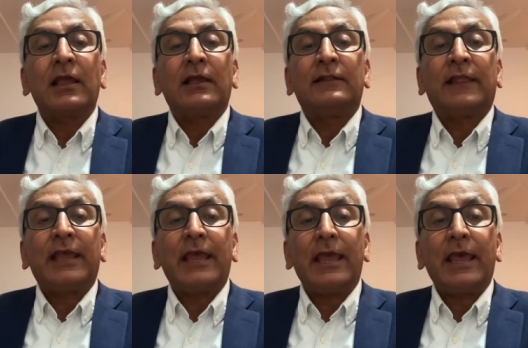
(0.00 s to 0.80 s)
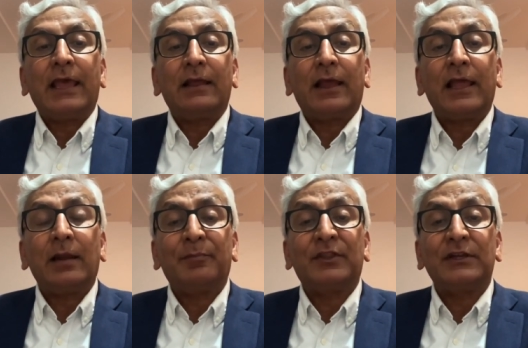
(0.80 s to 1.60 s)
They
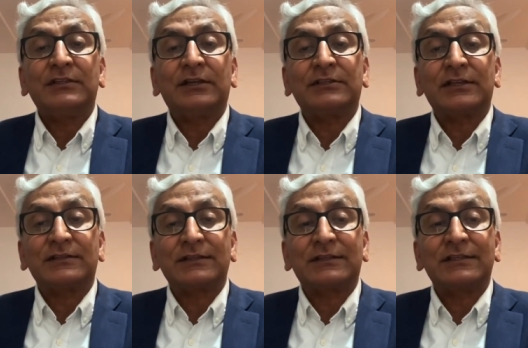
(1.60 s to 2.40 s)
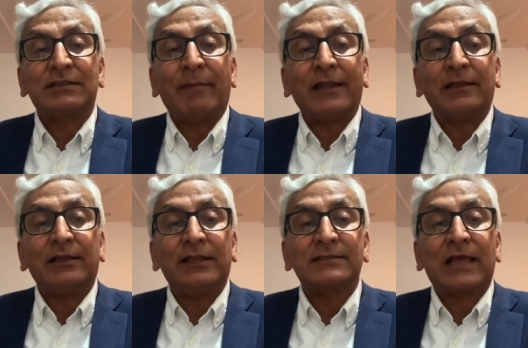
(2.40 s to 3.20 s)
help the researchers
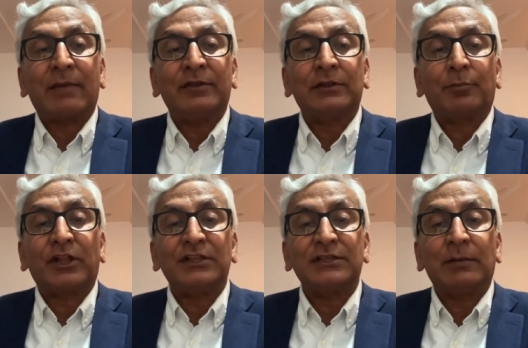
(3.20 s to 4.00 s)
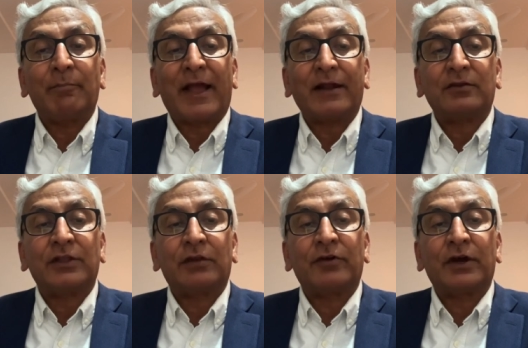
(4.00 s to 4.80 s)
systematically examine the potential impact of
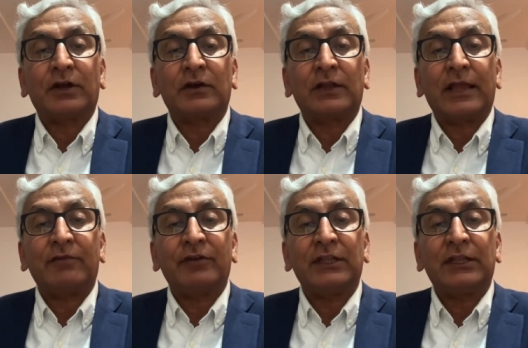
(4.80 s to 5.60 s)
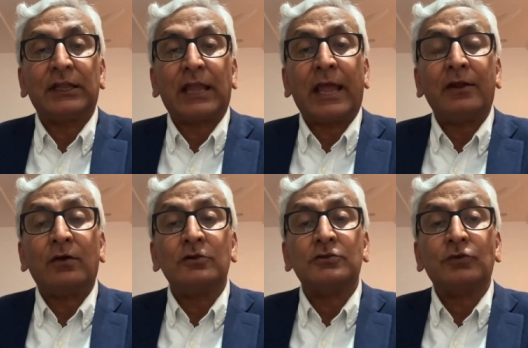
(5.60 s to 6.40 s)
their work on equity and
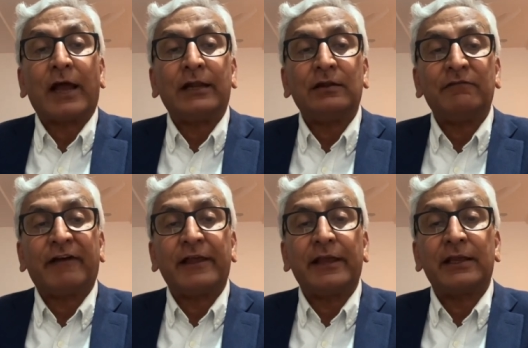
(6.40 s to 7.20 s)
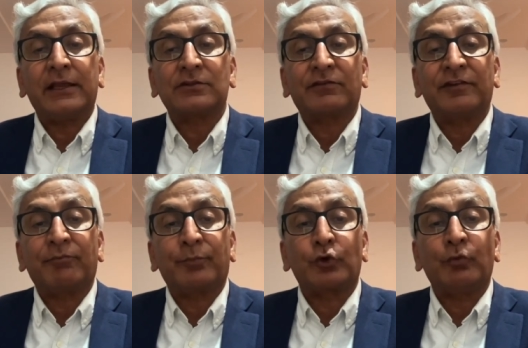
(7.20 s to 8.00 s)
also identify areas of
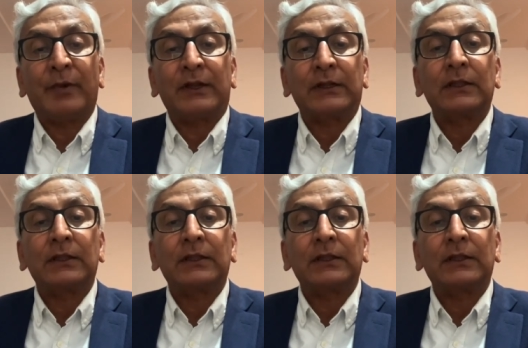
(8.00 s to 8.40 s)
improvement.